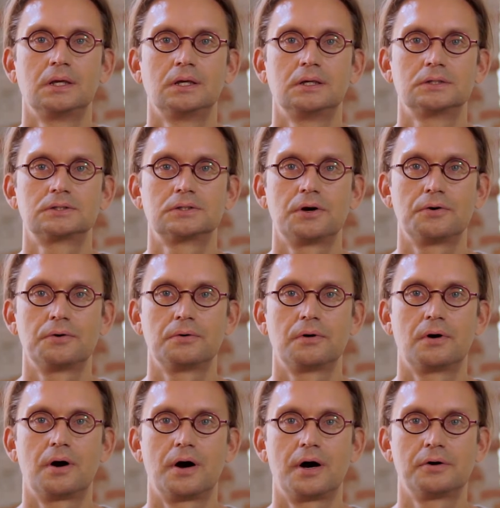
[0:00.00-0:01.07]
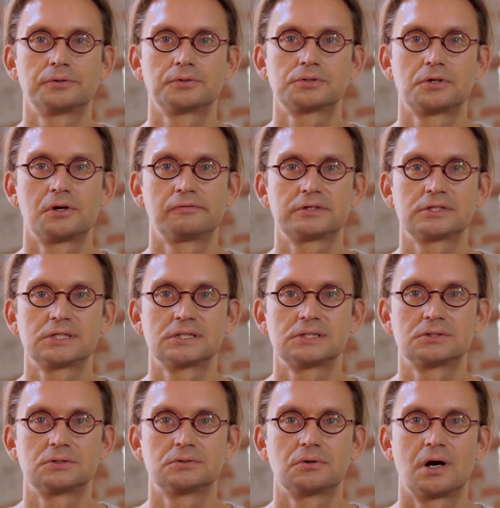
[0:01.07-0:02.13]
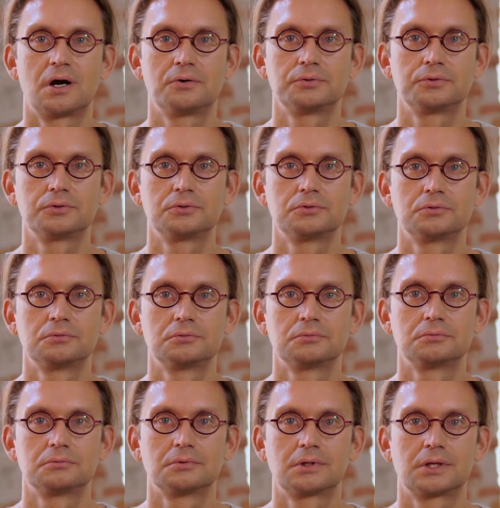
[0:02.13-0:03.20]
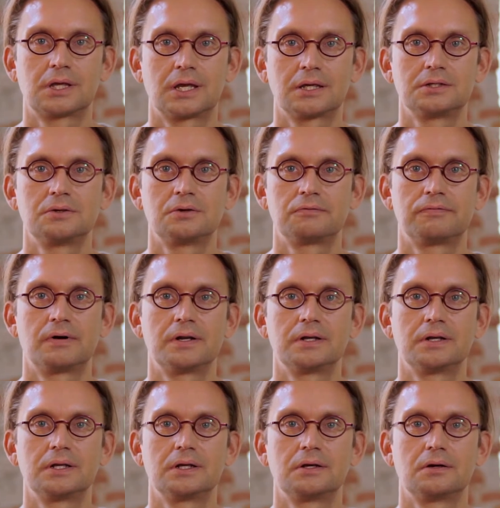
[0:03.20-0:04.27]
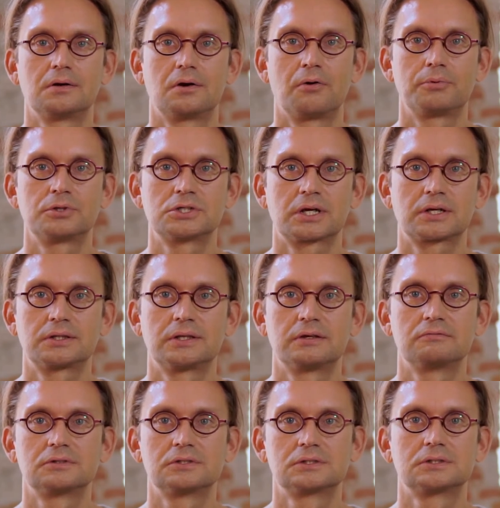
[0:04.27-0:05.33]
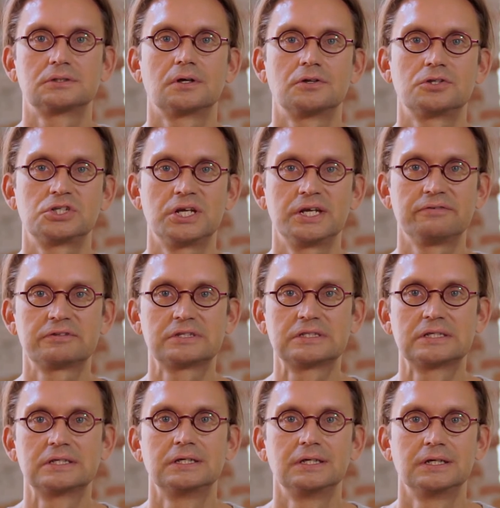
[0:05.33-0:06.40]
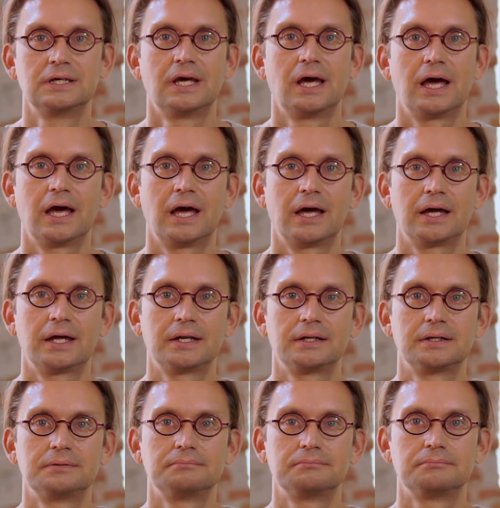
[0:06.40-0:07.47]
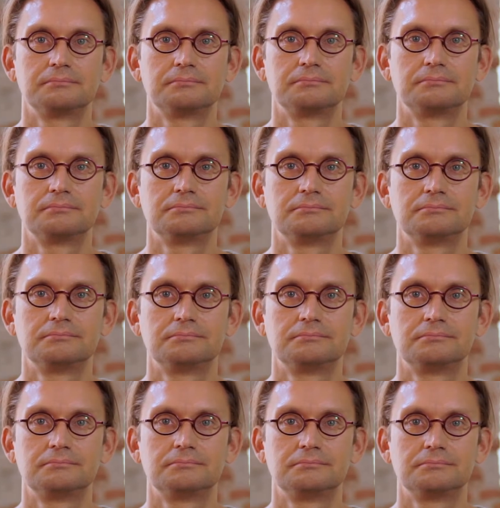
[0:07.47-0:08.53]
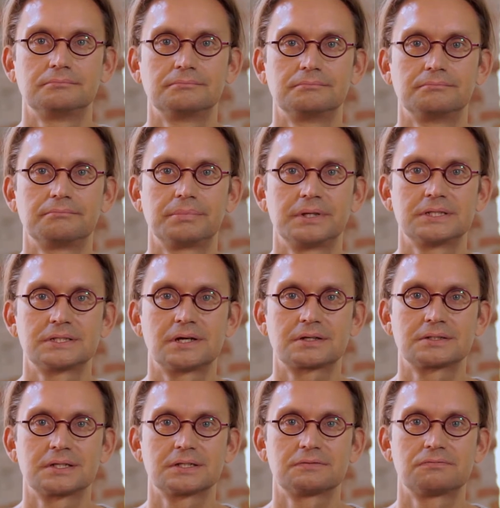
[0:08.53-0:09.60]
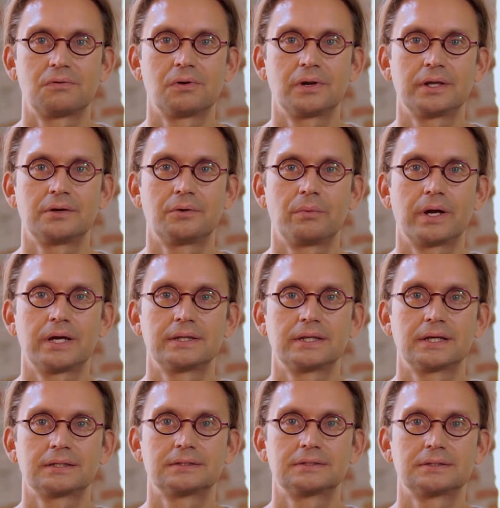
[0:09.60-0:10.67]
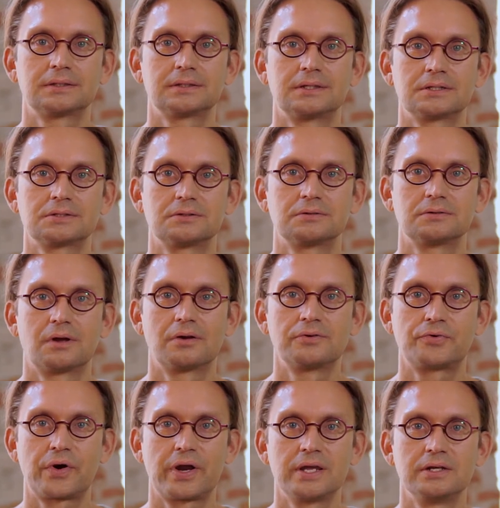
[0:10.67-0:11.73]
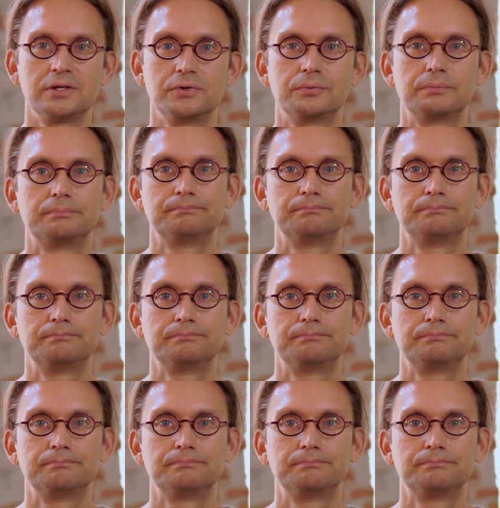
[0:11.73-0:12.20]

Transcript: So how to solve this issue? How to get your funding objectives achieved and be successful in a way that it doesn't drain you?